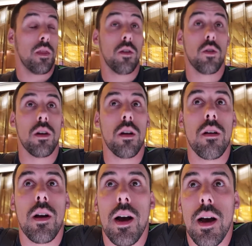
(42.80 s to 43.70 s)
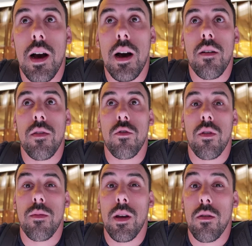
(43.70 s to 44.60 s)
this year. I have a
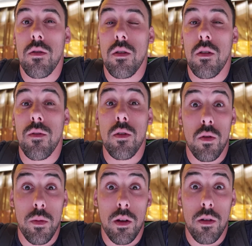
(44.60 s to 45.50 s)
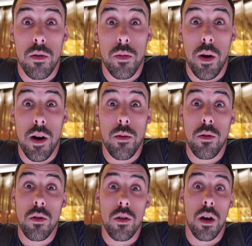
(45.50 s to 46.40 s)
trip down to Fieldtopia Christmas Party.
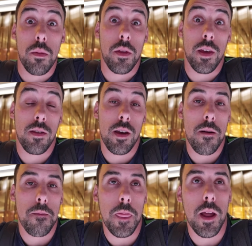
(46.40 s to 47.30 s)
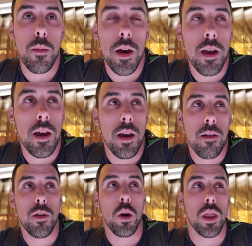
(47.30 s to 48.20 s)
We're doing a couple of things there, and I might
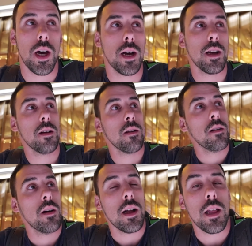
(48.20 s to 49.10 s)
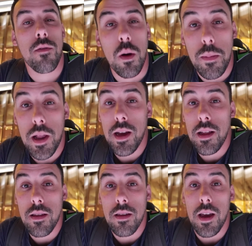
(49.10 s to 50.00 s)
vlog that. And then I've got
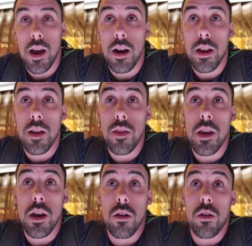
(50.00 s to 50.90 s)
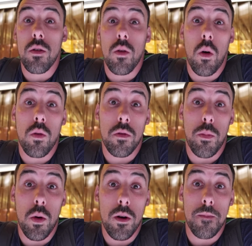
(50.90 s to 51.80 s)
plans early in the year to do
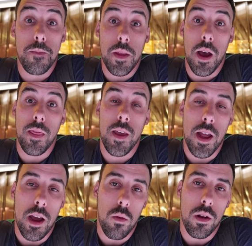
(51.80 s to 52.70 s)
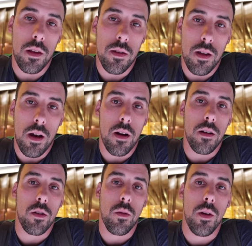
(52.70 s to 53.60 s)
autosport, and then I want to start
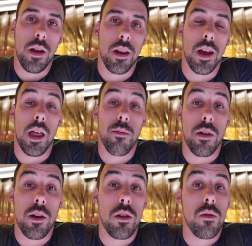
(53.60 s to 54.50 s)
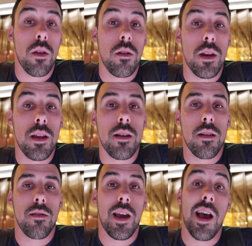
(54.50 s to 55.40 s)
doing collaborations with other
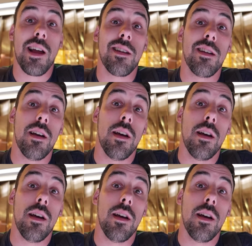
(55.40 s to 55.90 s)
detailers and